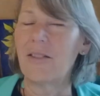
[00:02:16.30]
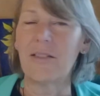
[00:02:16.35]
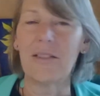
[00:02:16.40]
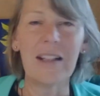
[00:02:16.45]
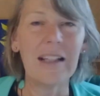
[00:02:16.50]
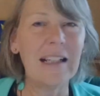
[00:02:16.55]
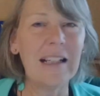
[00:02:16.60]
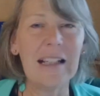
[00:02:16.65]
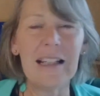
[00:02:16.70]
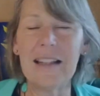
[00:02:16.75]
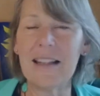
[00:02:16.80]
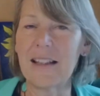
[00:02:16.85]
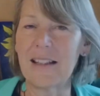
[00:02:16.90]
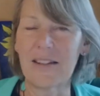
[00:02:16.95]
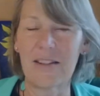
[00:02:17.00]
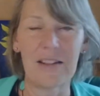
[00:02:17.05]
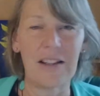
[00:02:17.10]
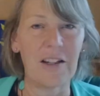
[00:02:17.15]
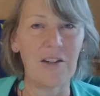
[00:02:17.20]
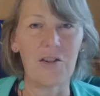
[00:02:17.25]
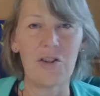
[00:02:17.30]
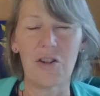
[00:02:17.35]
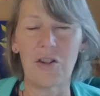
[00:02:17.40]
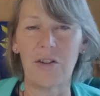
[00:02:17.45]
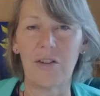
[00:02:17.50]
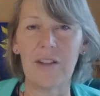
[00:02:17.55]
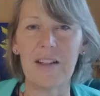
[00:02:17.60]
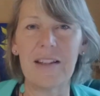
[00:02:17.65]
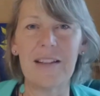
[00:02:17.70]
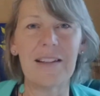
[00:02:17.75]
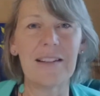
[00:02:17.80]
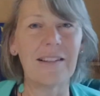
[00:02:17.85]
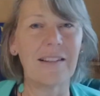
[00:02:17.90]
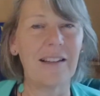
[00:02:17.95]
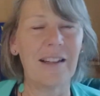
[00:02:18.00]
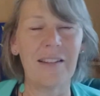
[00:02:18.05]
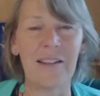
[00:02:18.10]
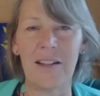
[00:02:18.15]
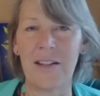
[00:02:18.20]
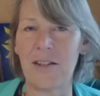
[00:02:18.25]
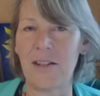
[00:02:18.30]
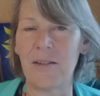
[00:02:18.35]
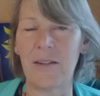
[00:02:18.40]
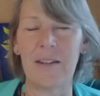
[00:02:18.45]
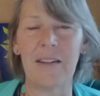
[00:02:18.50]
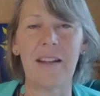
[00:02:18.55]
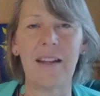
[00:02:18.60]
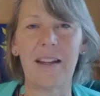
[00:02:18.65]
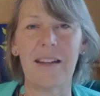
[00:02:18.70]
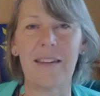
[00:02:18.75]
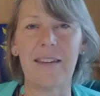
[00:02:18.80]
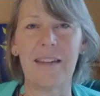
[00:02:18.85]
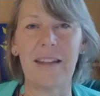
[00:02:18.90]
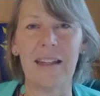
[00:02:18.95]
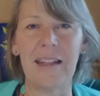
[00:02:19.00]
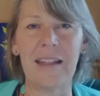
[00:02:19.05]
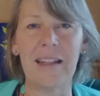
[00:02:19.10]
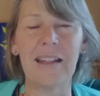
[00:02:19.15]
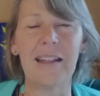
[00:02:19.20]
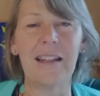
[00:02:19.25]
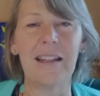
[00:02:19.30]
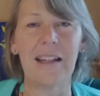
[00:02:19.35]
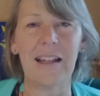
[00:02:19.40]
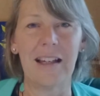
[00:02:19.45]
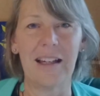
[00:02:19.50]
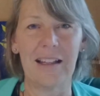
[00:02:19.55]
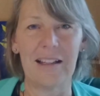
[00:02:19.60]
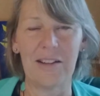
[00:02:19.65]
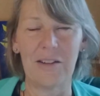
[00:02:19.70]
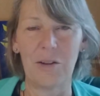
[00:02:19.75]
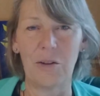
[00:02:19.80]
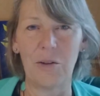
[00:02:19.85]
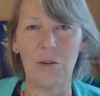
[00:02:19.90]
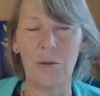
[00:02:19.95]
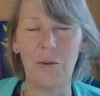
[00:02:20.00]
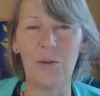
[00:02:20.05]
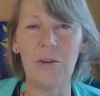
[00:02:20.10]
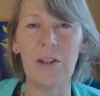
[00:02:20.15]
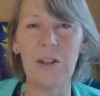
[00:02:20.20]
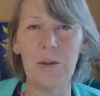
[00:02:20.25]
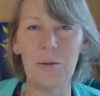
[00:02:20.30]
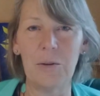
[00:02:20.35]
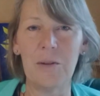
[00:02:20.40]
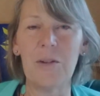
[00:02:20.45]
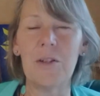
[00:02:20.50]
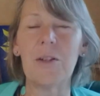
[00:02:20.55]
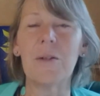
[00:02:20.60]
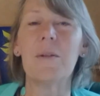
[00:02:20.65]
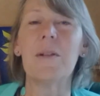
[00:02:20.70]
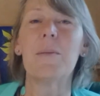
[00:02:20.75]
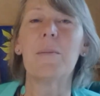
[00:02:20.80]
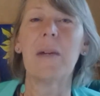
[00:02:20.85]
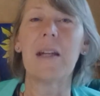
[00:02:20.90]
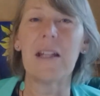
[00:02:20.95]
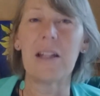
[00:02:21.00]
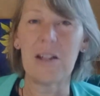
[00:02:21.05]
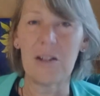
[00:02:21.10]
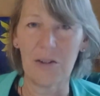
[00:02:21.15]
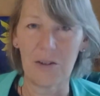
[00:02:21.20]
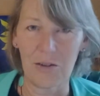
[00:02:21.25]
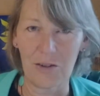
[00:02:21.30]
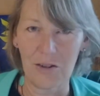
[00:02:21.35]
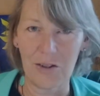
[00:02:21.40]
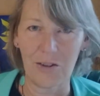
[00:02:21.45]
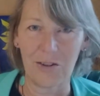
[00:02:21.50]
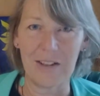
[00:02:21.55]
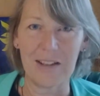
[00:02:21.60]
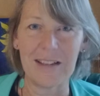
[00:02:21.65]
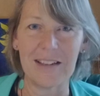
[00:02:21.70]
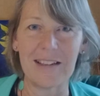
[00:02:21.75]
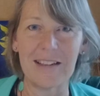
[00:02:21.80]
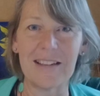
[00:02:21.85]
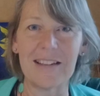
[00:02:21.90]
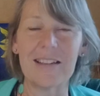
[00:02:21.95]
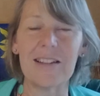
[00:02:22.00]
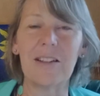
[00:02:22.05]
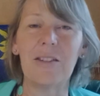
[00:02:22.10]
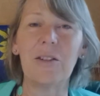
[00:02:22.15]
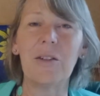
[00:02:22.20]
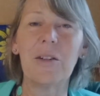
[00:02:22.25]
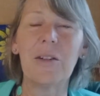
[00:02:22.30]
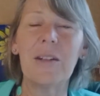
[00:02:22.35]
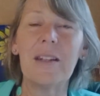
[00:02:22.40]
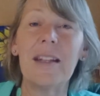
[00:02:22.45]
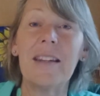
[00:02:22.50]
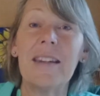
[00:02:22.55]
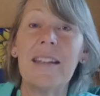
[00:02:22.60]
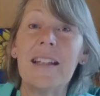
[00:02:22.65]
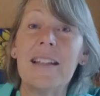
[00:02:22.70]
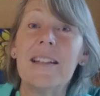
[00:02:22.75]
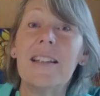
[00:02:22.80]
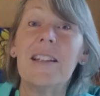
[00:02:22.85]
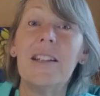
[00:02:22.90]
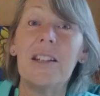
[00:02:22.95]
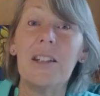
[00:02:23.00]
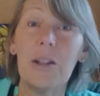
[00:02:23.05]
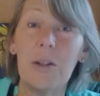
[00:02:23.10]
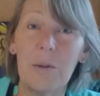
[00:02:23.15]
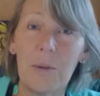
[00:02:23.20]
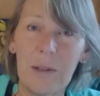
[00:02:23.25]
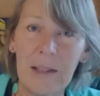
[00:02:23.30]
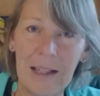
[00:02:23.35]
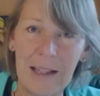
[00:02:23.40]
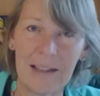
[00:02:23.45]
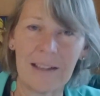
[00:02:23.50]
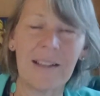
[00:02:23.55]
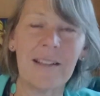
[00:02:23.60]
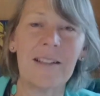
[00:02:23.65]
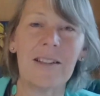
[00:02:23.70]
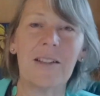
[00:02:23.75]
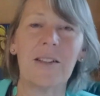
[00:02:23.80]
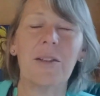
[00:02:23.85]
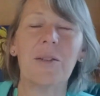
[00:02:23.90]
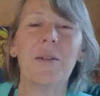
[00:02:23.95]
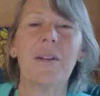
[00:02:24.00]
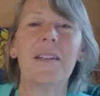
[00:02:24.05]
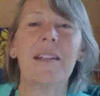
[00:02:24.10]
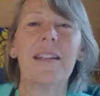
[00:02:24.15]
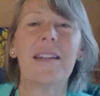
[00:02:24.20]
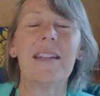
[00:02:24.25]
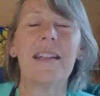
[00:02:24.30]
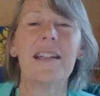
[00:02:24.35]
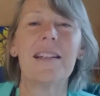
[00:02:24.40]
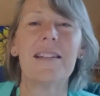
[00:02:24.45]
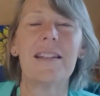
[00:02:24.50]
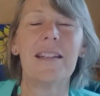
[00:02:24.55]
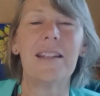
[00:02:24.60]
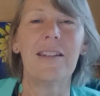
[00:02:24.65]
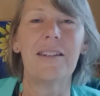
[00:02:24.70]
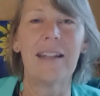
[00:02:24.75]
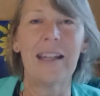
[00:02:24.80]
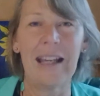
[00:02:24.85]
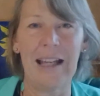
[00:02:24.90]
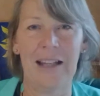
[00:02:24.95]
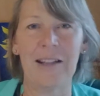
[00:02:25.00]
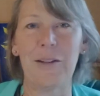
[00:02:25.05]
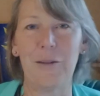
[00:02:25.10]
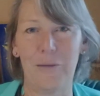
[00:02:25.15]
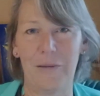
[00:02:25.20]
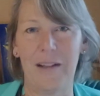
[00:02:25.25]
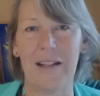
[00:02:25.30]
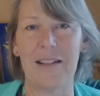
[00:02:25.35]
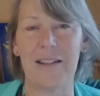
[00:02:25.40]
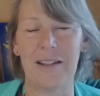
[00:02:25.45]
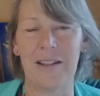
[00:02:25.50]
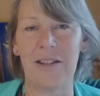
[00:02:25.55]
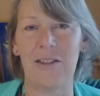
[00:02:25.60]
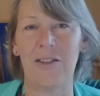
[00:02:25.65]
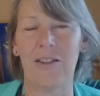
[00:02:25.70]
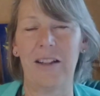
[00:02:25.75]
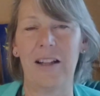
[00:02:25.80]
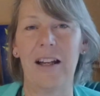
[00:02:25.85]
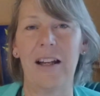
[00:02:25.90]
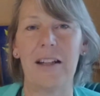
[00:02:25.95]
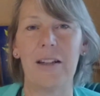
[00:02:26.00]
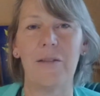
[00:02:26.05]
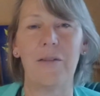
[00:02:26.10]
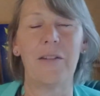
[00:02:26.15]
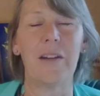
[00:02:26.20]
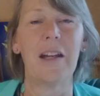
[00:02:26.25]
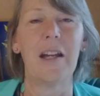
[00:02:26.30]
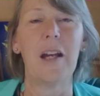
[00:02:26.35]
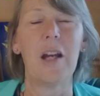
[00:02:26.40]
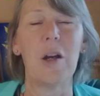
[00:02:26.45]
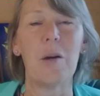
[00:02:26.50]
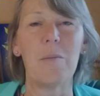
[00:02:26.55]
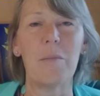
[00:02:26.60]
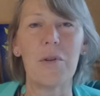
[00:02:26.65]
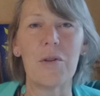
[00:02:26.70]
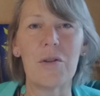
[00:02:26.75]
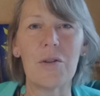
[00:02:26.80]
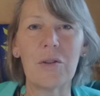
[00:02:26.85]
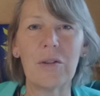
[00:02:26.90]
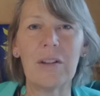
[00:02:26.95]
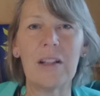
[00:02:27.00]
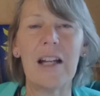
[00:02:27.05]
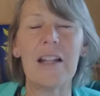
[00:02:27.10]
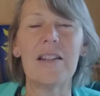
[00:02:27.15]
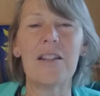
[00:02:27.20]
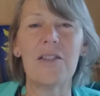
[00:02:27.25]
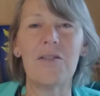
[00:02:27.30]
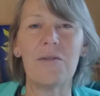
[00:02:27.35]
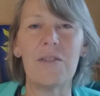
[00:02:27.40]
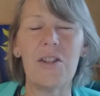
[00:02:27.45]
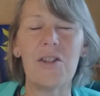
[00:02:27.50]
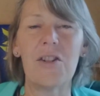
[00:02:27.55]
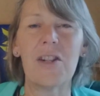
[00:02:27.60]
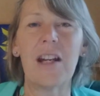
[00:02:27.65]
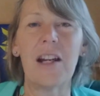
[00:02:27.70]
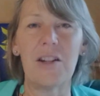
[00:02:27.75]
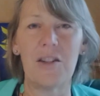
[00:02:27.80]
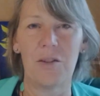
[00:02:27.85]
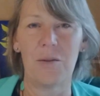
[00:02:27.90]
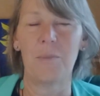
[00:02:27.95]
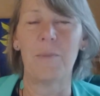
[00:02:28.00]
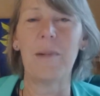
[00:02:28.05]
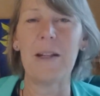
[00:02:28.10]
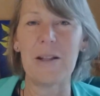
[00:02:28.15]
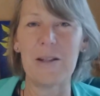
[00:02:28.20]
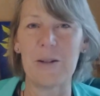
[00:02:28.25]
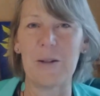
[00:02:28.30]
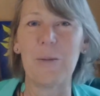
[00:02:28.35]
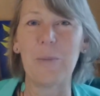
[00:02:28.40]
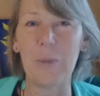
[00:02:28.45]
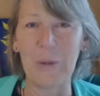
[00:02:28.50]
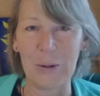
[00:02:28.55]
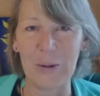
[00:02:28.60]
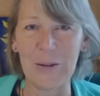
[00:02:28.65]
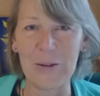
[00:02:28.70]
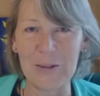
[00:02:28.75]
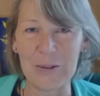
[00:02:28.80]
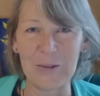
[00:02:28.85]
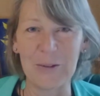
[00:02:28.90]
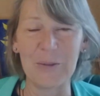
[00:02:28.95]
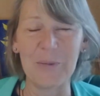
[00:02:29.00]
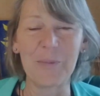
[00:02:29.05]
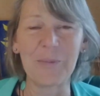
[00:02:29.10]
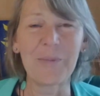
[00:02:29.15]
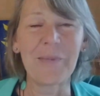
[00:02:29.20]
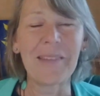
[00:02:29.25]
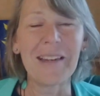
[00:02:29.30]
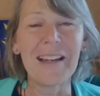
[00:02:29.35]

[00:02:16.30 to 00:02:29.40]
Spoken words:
really that's their choice and they're doing their thing, and all you can do is make your choices. So look at the things that you can do and the things that you can affect in your life, but don't let this rejection be too personal.